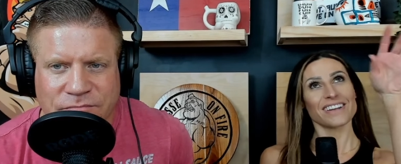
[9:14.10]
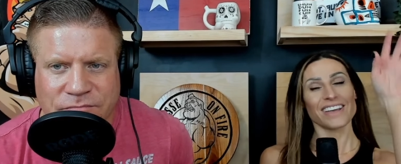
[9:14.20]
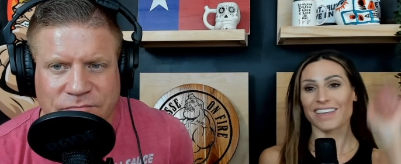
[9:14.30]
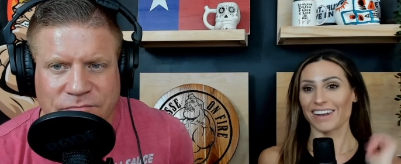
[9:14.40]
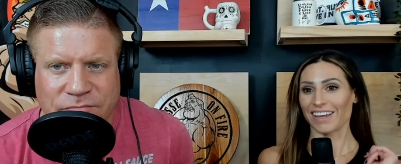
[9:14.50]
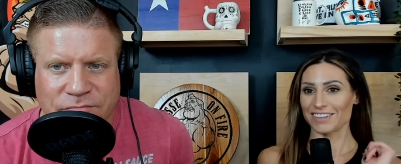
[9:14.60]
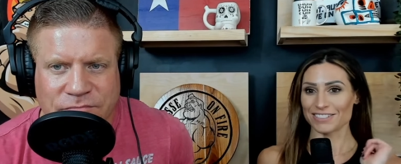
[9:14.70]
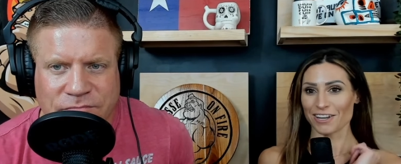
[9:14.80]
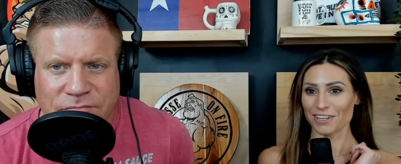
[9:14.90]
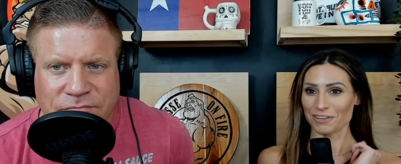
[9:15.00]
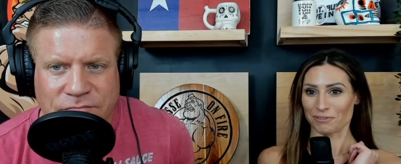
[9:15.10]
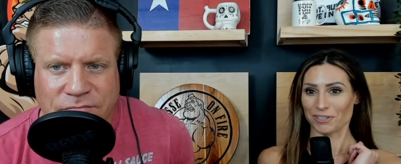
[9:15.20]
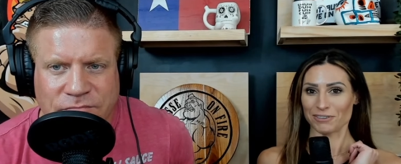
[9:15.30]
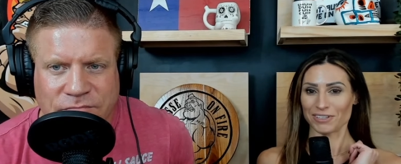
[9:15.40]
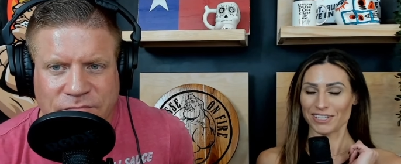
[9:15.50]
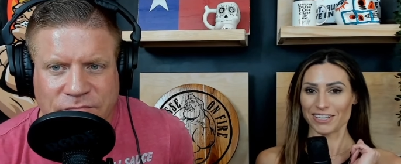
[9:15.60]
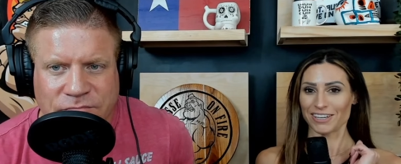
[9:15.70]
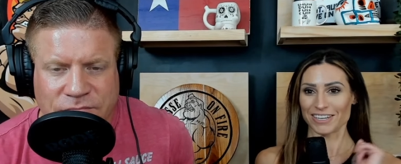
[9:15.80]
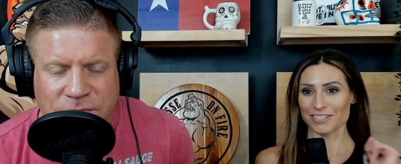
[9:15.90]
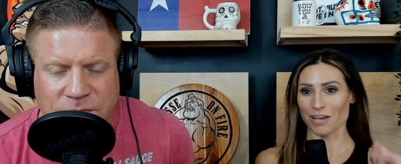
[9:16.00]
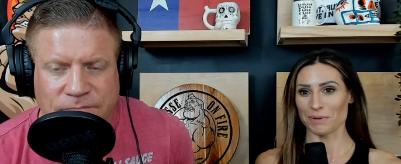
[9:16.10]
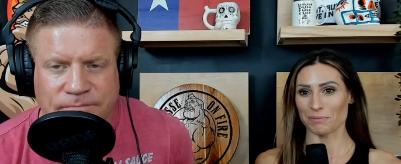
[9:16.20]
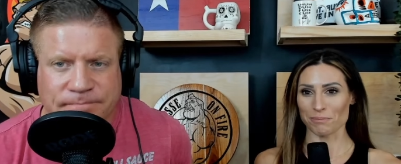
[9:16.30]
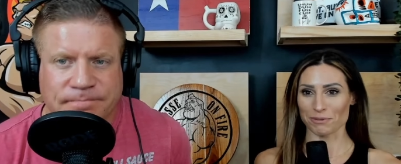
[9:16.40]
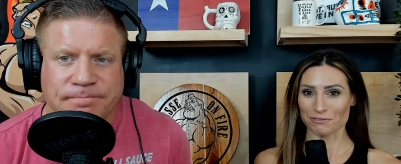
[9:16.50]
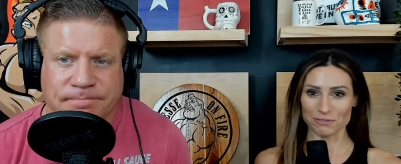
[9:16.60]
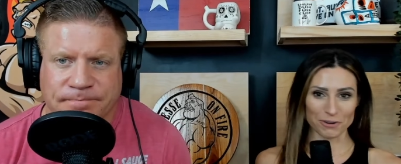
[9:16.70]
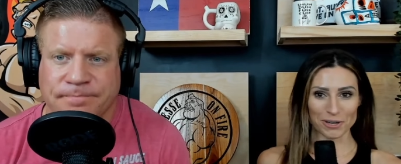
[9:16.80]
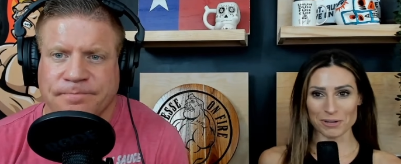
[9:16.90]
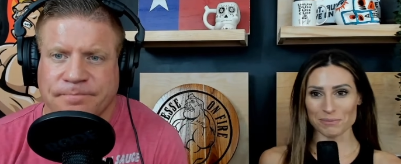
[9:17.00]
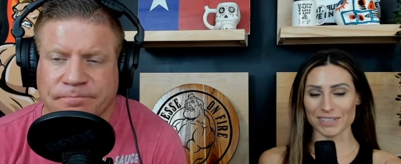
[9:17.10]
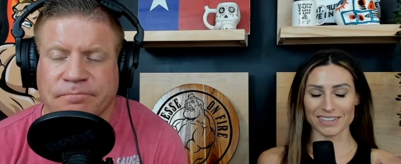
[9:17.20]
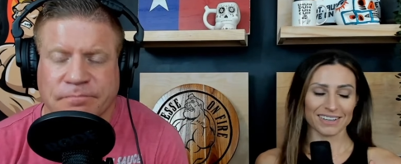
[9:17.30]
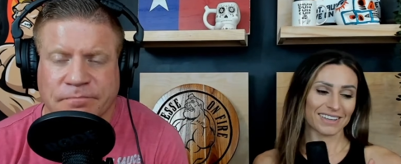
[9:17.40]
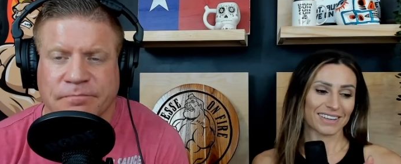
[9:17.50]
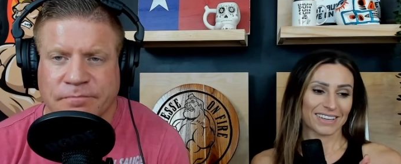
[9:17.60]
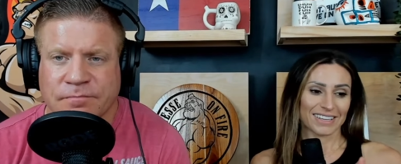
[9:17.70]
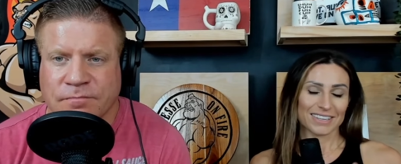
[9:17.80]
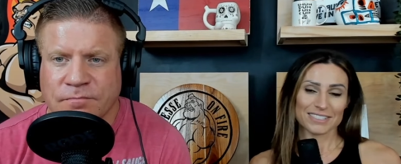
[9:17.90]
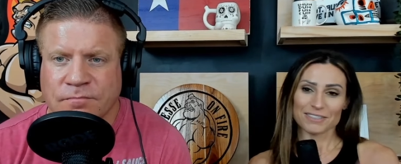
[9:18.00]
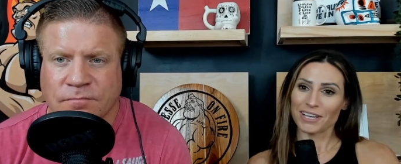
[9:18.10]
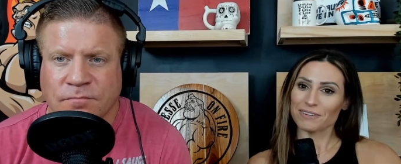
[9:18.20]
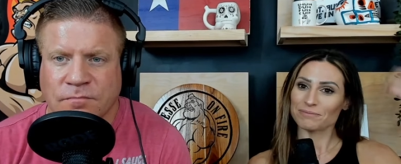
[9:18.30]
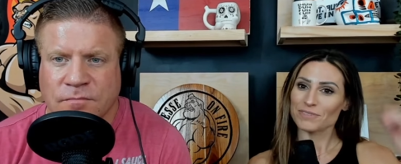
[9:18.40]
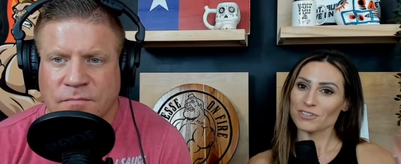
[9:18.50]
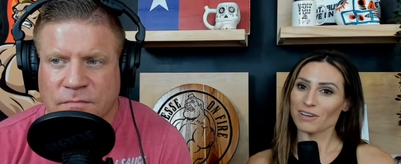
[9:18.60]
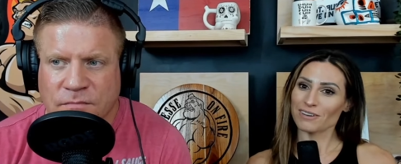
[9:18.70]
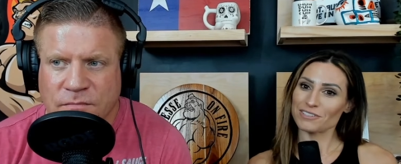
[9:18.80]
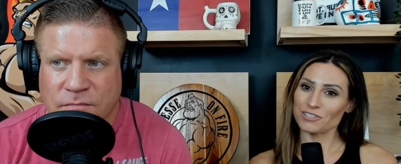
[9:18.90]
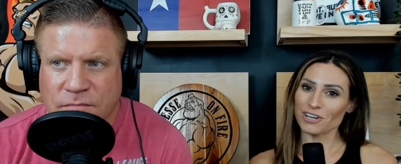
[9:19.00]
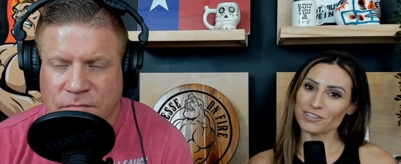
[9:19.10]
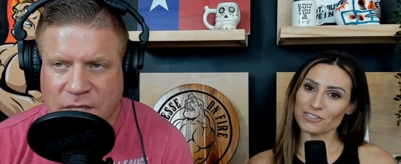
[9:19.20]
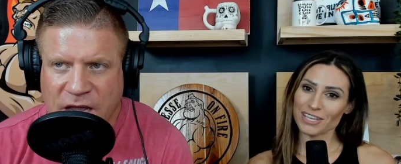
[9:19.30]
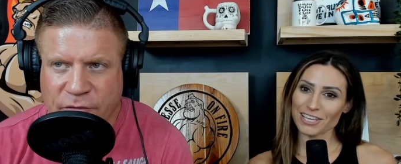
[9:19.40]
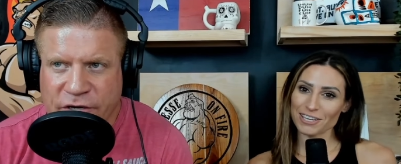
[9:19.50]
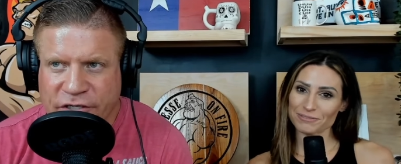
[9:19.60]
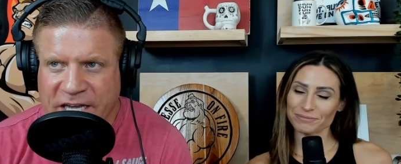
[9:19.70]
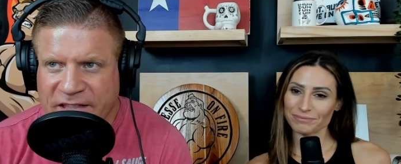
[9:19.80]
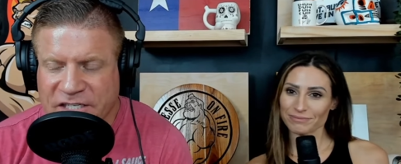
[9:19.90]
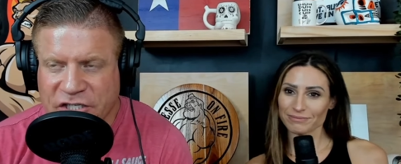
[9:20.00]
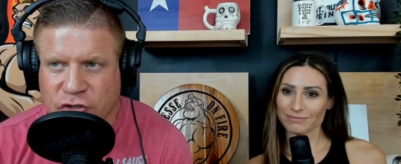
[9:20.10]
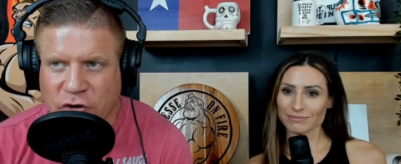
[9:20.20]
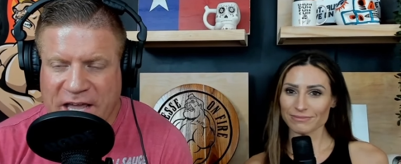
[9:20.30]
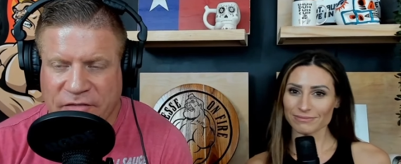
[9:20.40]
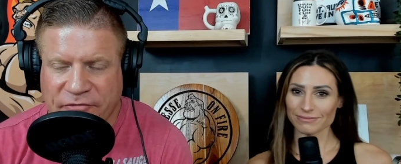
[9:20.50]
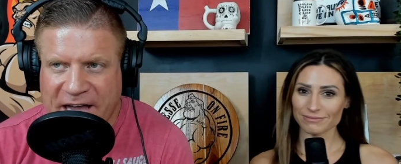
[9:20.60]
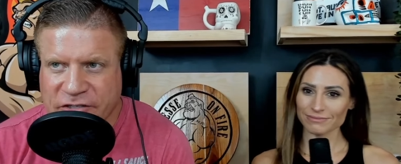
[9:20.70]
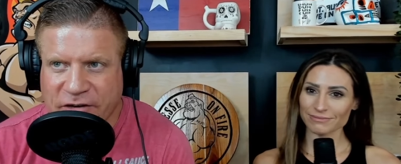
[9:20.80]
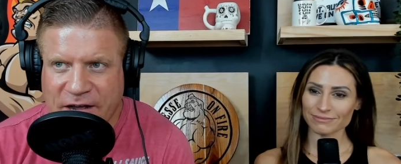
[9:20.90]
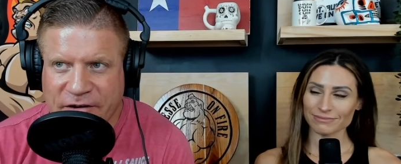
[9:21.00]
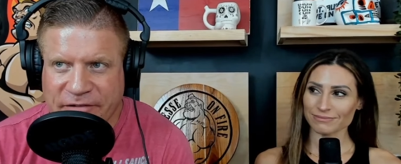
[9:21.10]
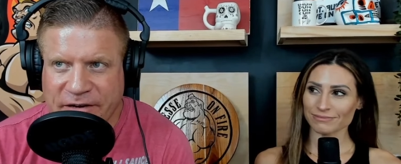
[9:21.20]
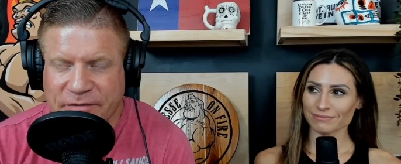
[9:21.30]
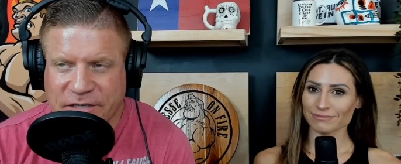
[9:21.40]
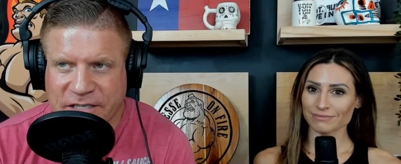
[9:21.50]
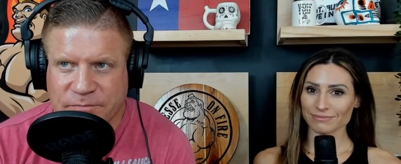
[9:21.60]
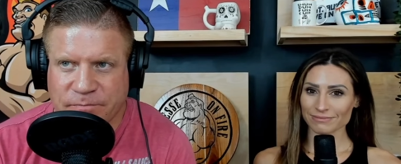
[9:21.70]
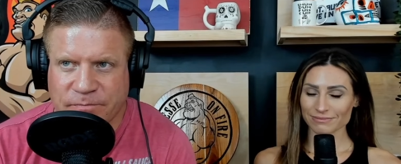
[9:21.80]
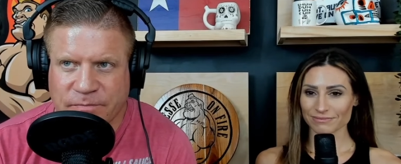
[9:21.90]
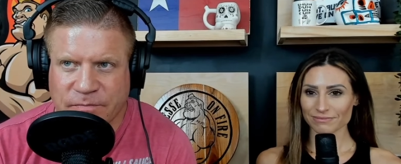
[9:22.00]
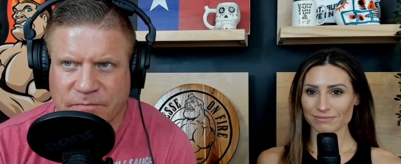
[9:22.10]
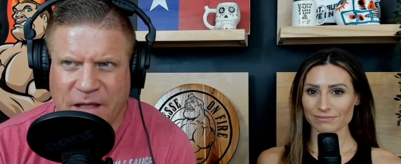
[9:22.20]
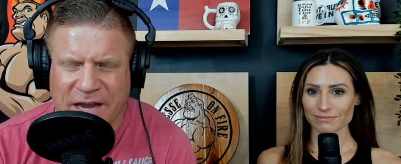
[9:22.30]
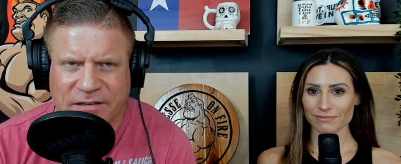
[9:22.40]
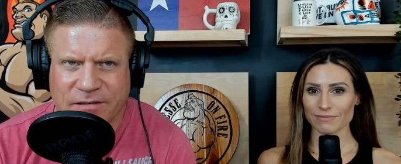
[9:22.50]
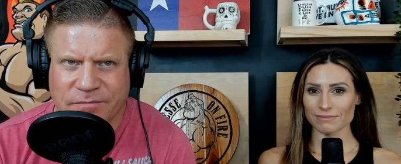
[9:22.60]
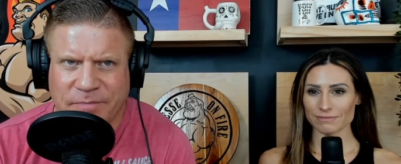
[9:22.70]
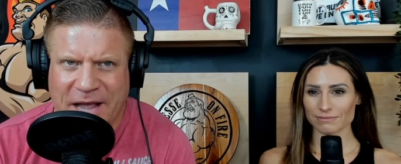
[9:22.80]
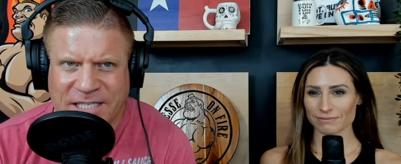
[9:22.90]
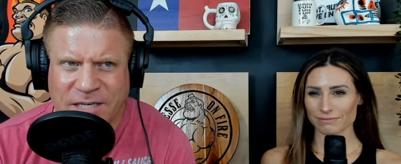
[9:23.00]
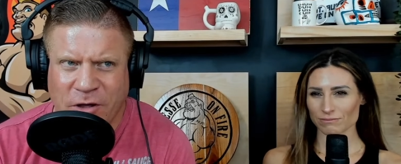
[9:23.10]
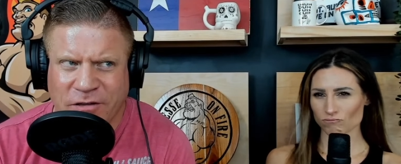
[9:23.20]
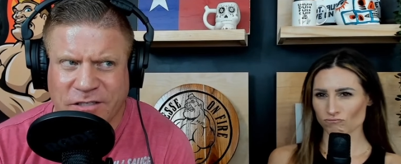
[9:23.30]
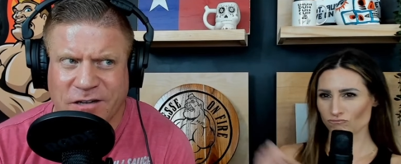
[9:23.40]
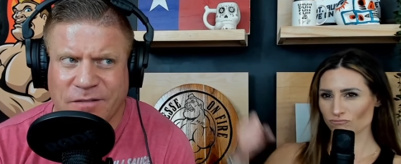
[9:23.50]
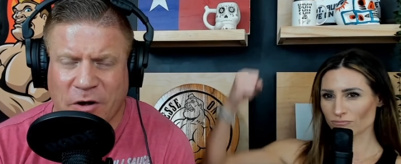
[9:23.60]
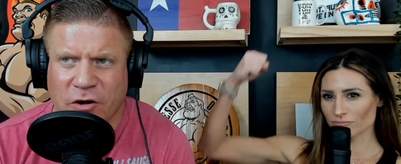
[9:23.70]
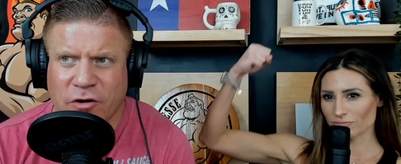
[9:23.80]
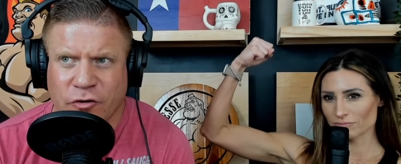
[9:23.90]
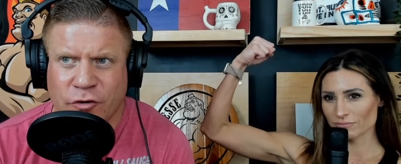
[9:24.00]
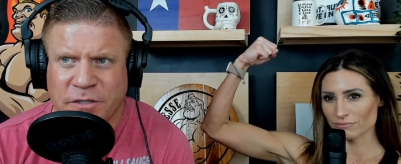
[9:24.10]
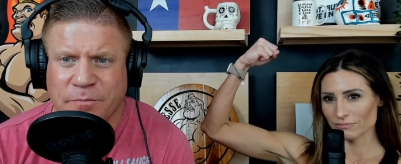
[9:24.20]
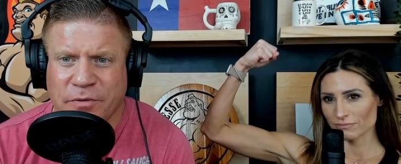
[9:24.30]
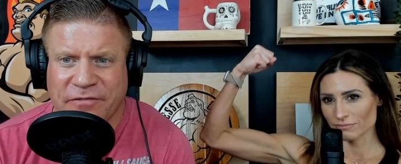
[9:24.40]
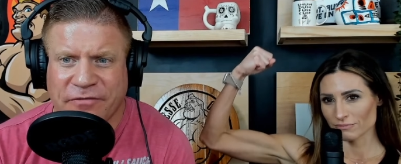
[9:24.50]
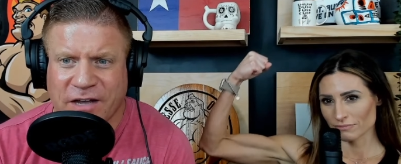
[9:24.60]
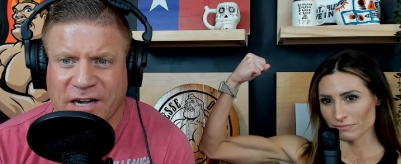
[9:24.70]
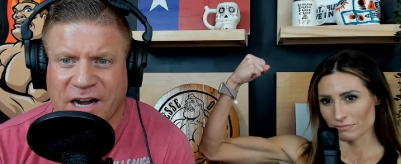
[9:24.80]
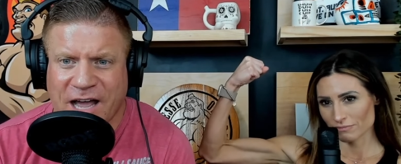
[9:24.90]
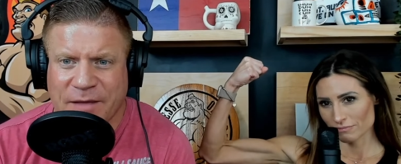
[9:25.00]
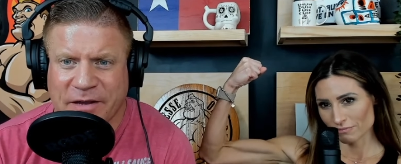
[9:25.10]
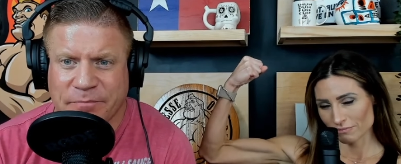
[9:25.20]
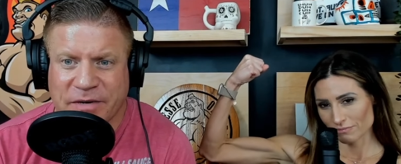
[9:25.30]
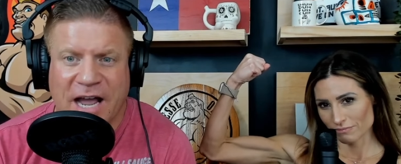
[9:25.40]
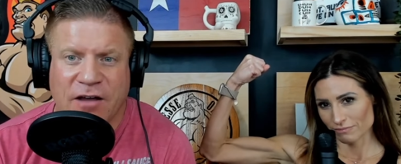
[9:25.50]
Speaker 1: and I just got like really, really good. He taught me proper mm-hmm. form, and so yeah, shout out to Josh. Yeah, Thank when you. you take the
Speaker 2: strength factor out of it, because like basketballs uh, or hoops are pretty fucking high, man. But now